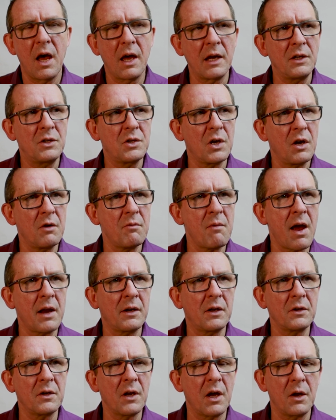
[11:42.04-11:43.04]
He turned
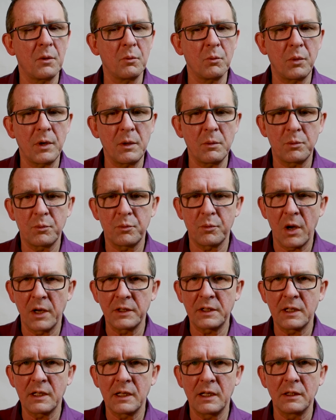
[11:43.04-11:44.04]
around and I
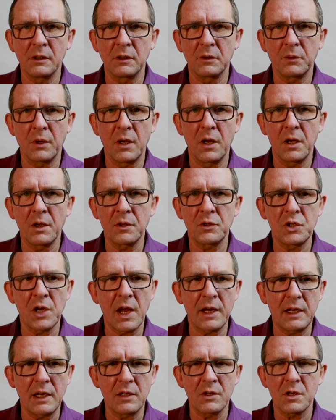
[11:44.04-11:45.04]
did a little
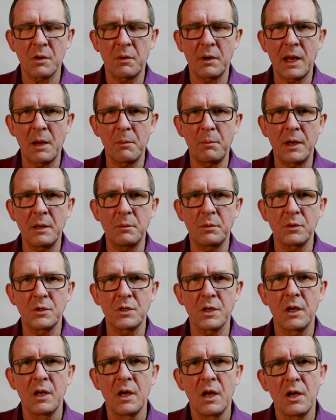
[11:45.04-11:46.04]
check-in, so I get people
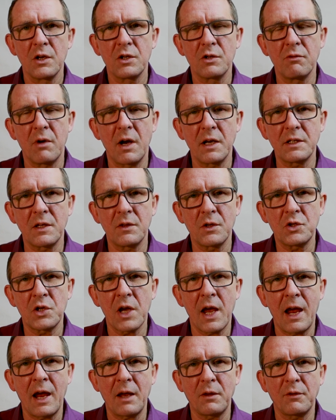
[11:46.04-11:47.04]
to write in the
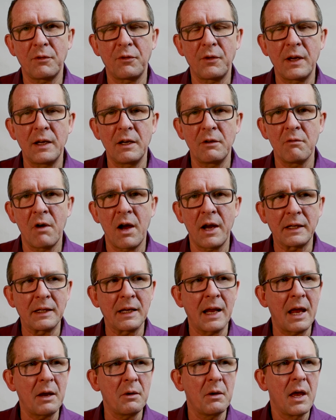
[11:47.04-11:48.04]
chat how they're feeling right
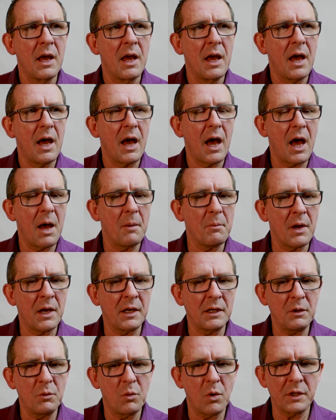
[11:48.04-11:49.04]
now.
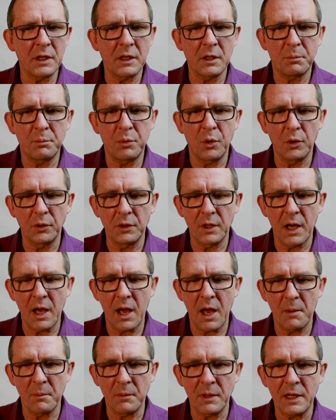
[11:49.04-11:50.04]
And he wanted to put
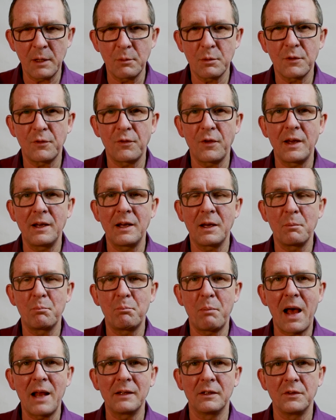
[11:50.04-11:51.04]
he was feeling
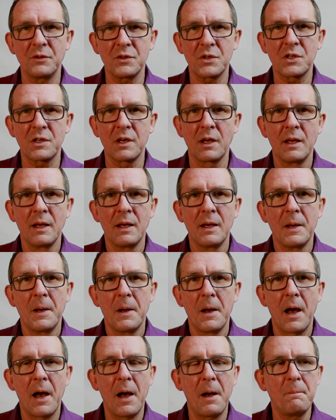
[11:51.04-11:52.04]
balanced,
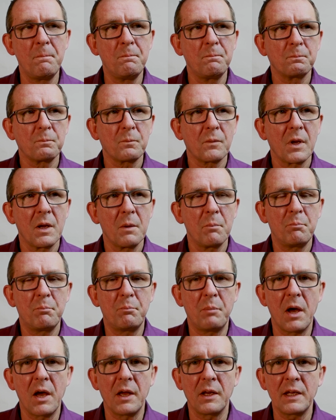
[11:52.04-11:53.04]

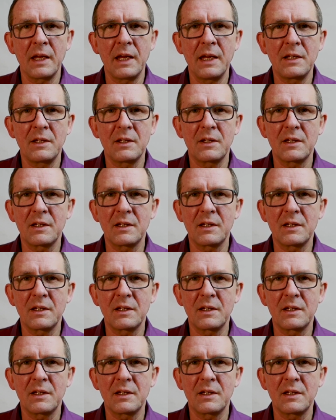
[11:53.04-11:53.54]
but he